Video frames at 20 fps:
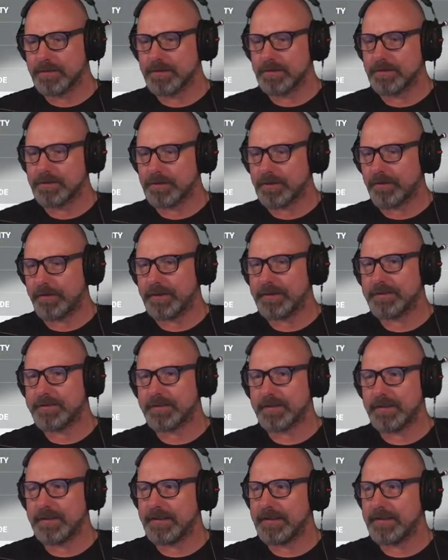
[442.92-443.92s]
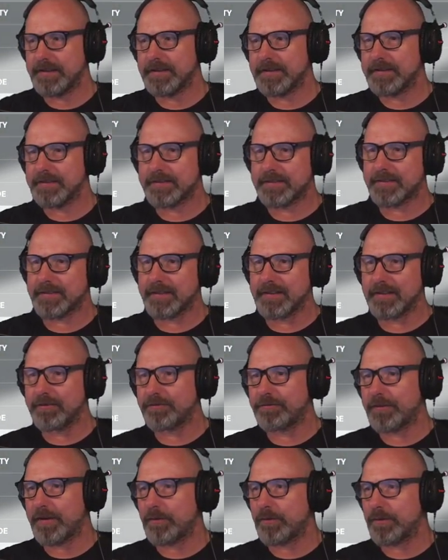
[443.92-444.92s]
So this is the
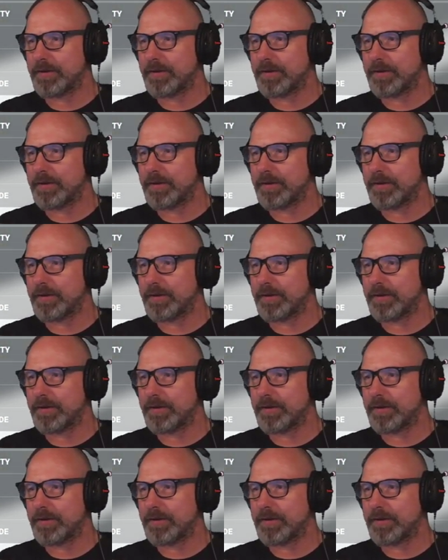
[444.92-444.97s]
very